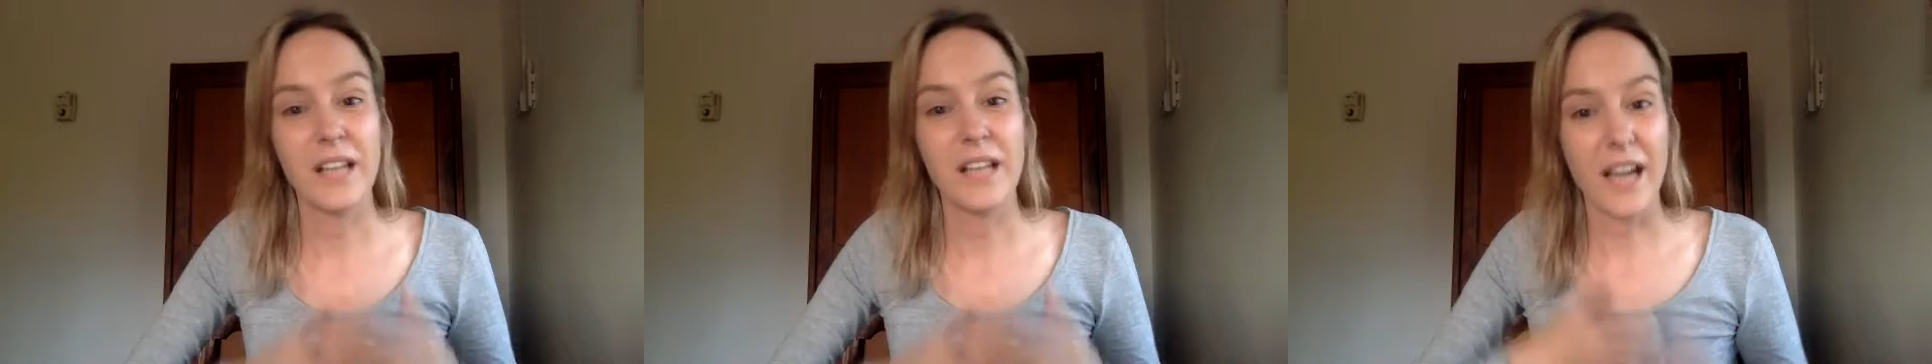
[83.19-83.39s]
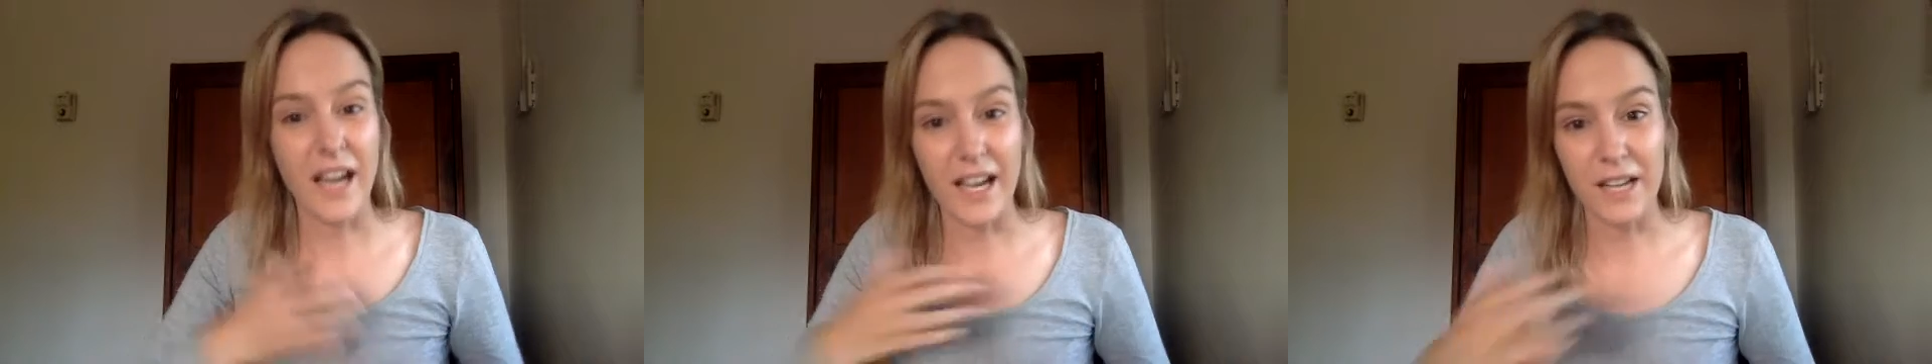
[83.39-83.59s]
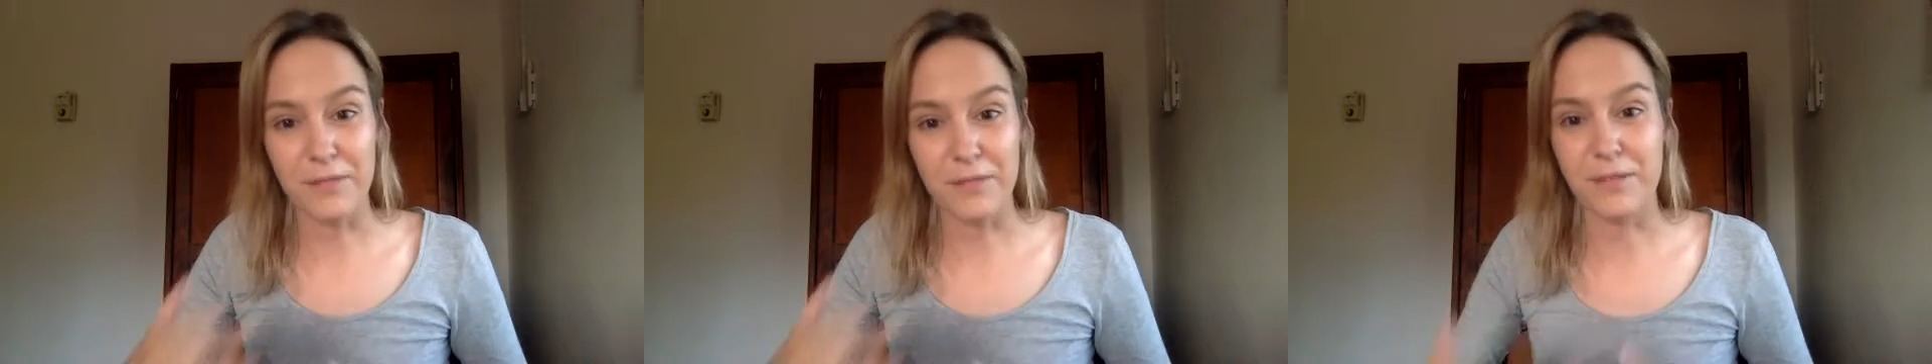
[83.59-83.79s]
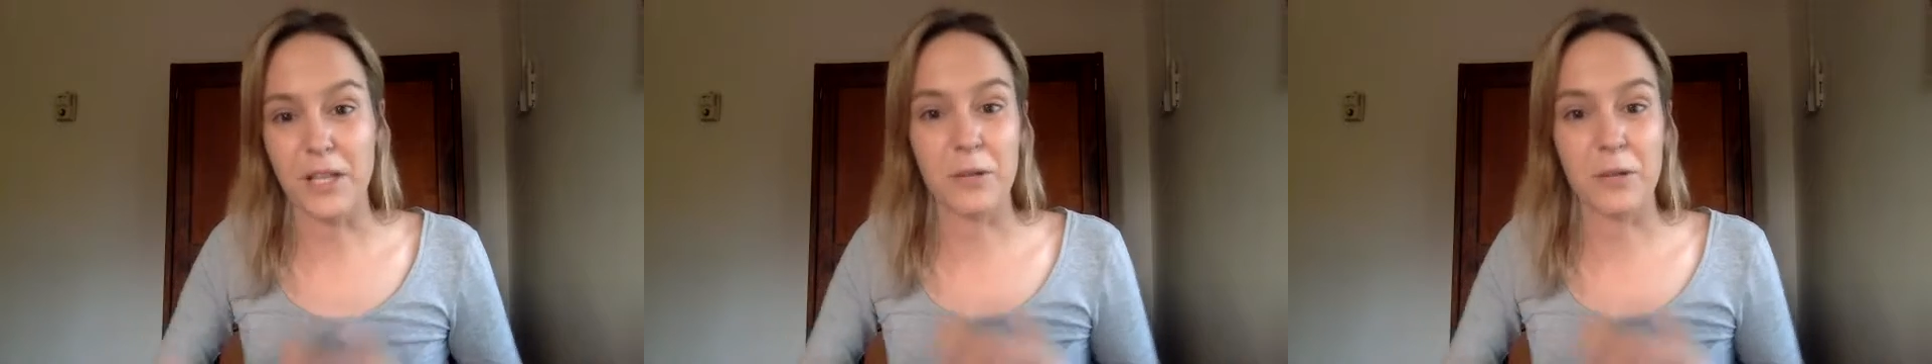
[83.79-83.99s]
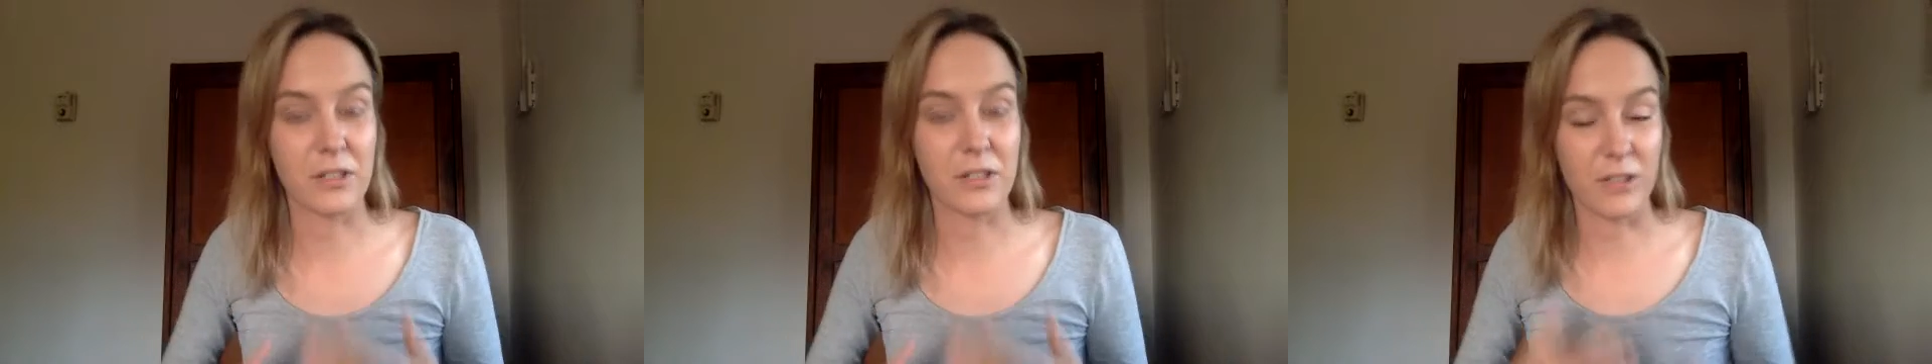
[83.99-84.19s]
airflow
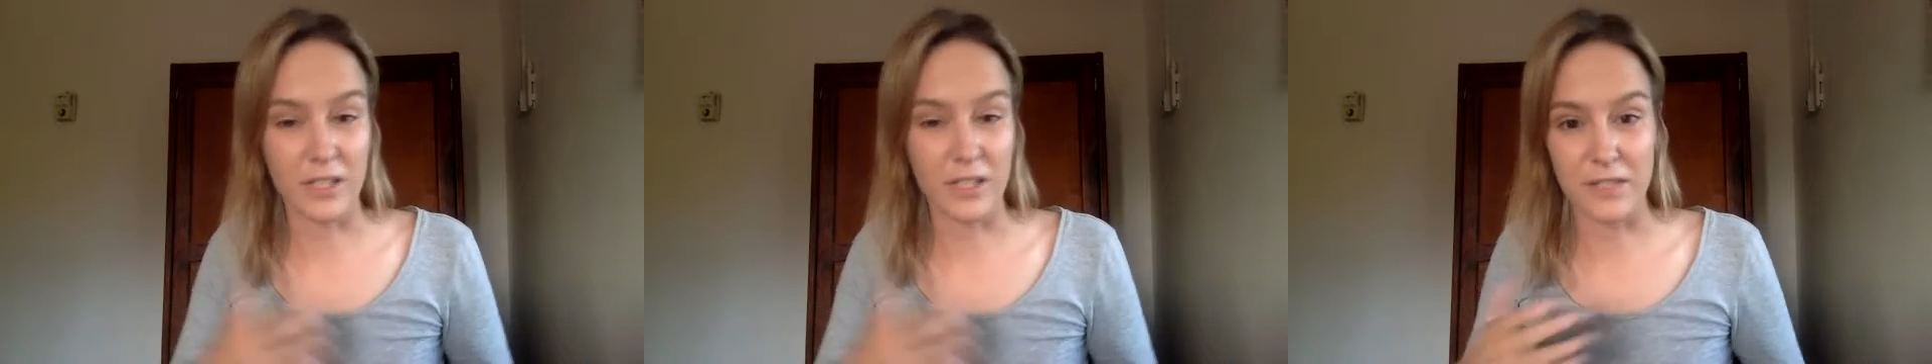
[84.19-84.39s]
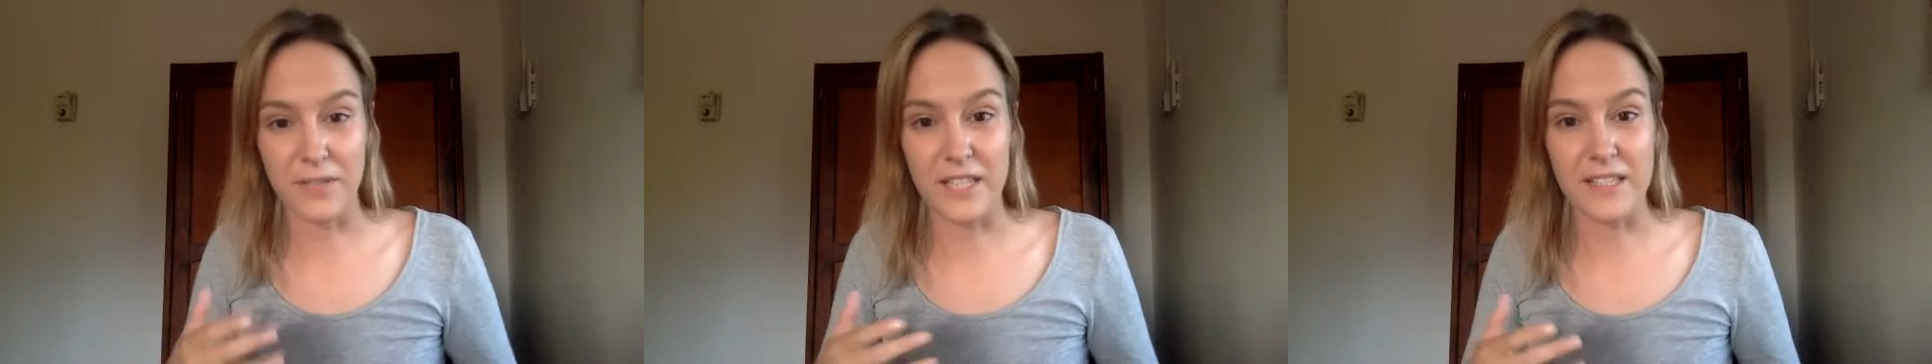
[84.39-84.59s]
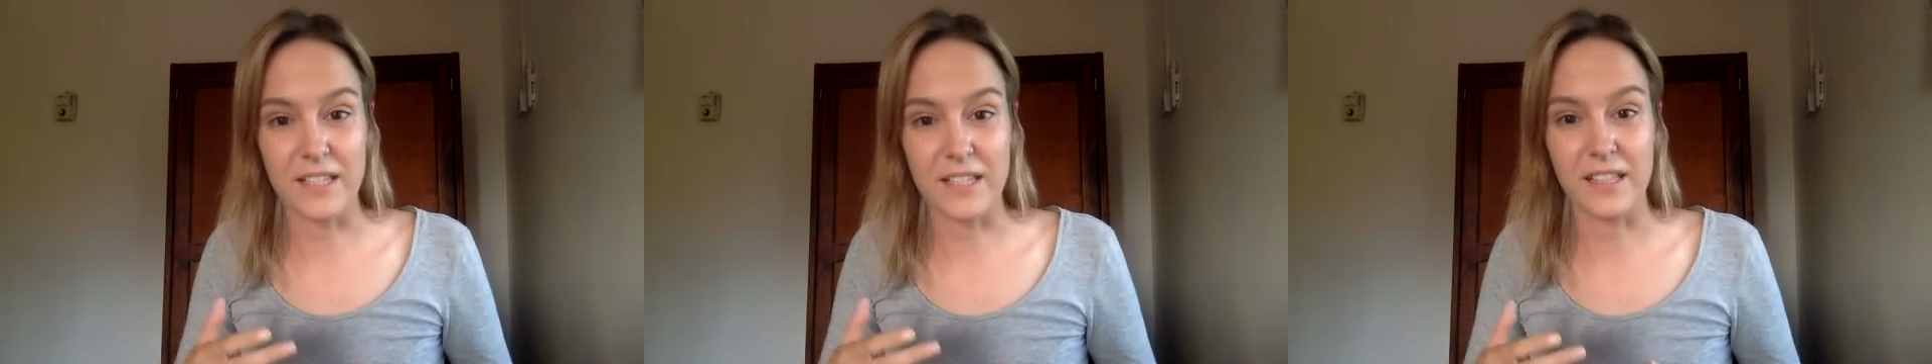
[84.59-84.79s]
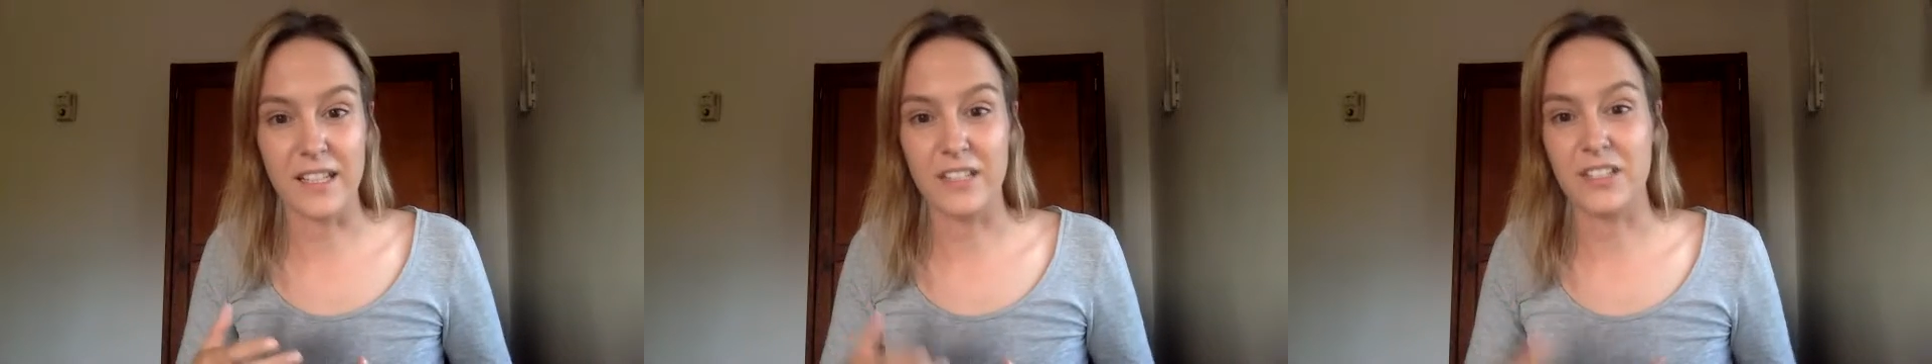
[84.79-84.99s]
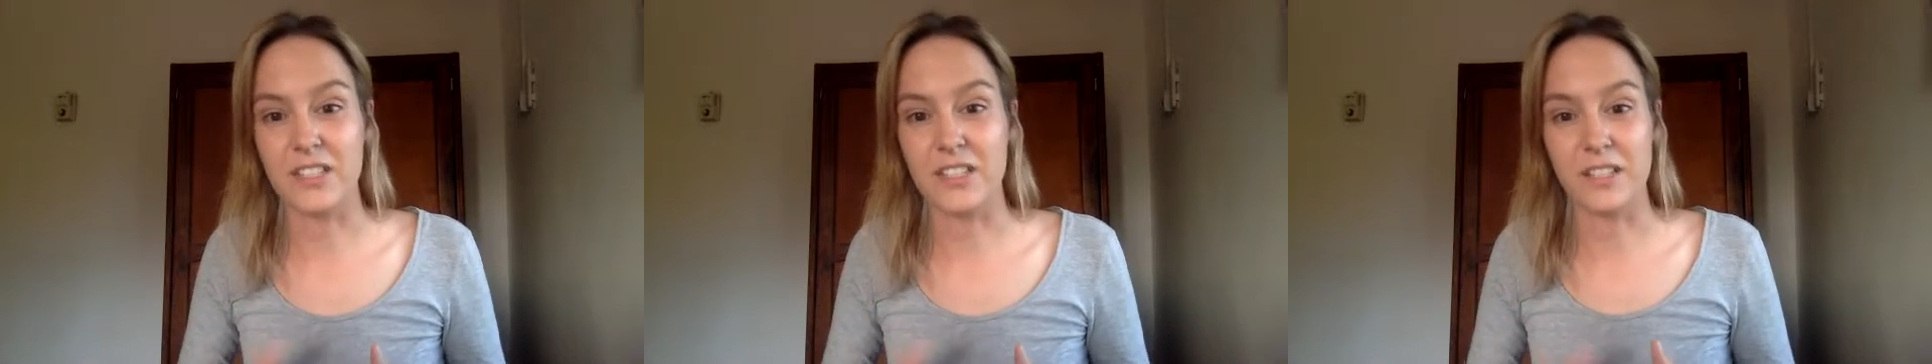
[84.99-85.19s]
and cross
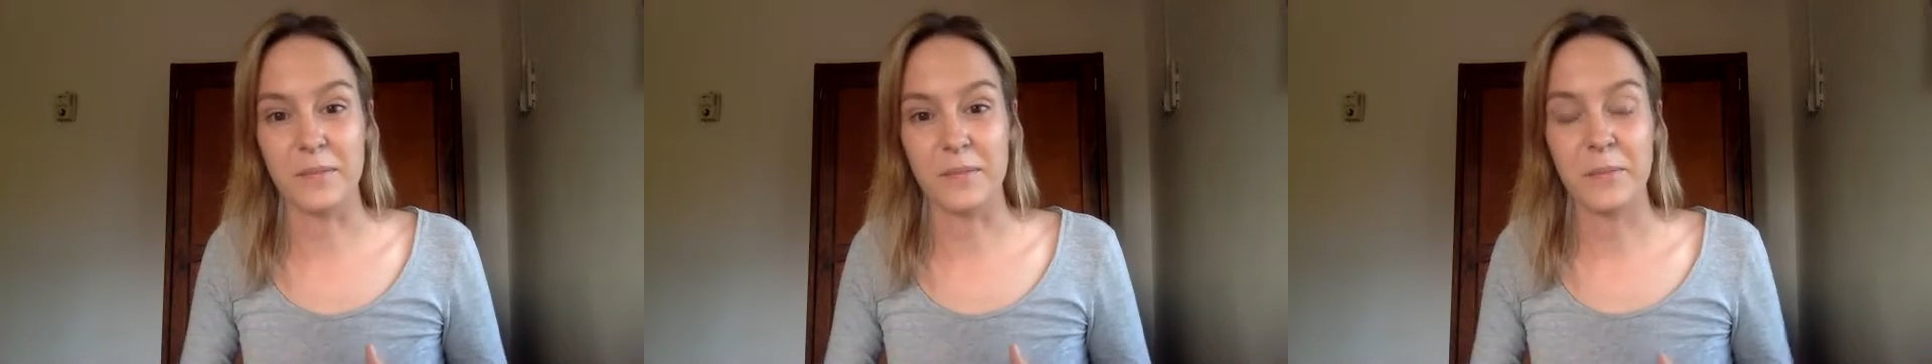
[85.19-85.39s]
ventilation.